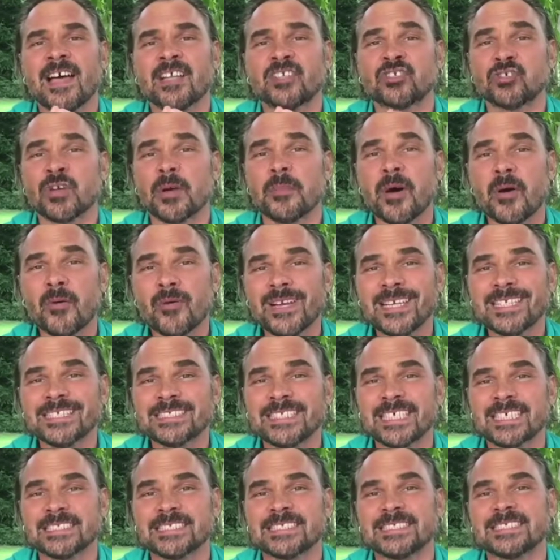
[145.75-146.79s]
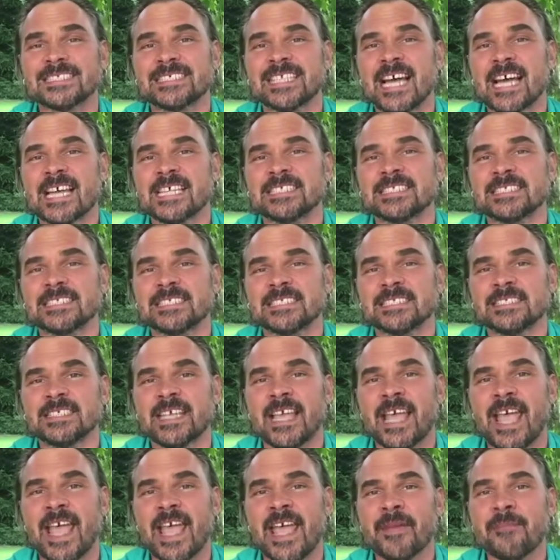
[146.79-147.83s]
trauma release exercises,
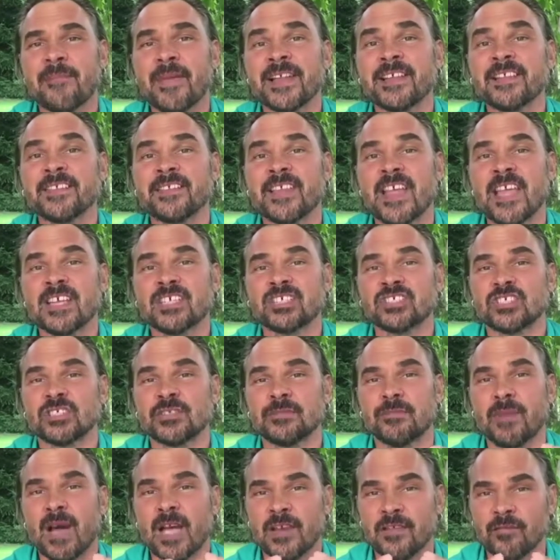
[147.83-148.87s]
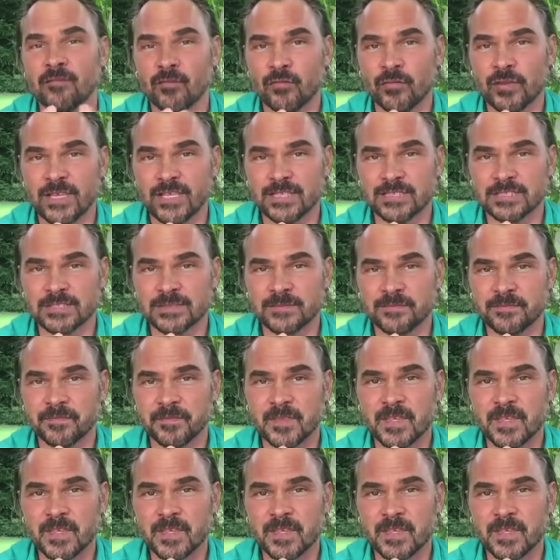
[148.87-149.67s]
and meditation mindfulness.